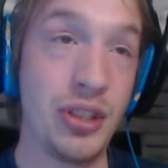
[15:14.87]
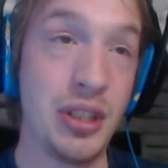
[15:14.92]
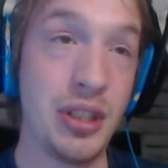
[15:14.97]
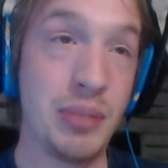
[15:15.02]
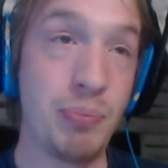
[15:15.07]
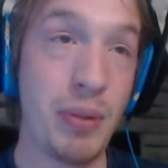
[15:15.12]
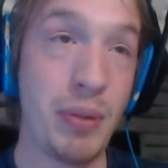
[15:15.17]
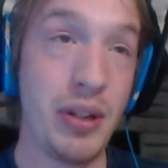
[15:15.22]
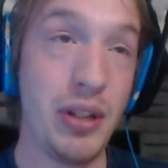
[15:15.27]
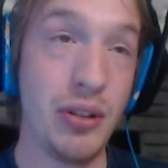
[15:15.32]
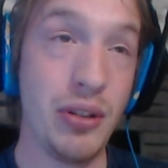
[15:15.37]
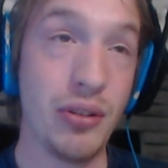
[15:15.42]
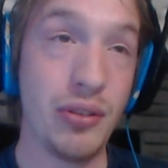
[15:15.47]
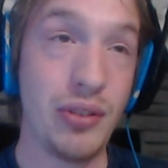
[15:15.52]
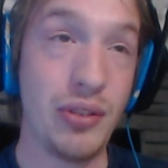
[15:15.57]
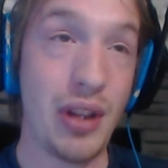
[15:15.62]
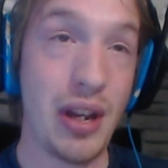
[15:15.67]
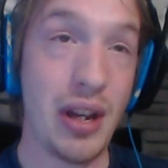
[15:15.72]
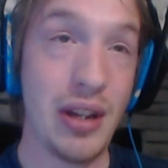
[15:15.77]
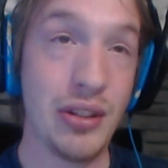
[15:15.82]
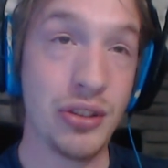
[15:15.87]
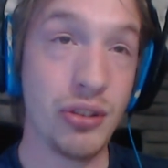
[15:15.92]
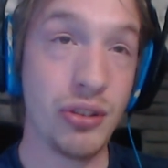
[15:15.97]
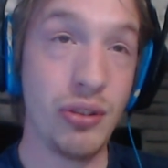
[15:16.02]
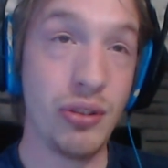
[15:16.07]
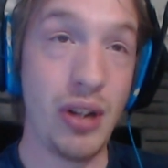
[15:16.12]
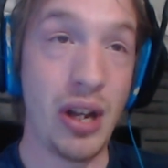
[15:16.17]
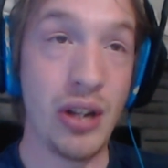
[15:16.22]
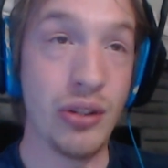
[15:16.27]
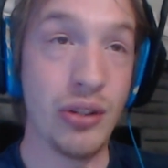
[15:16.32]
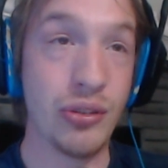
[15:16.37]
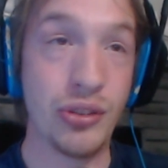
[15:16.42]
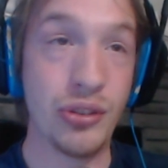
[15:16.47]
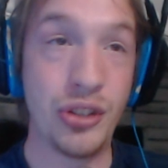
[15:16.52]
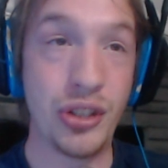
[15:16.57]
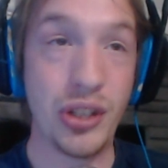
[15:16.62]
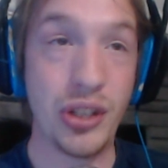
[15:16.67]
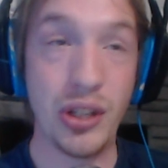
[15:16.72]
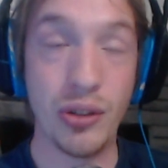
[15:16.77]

spending her days, her energy,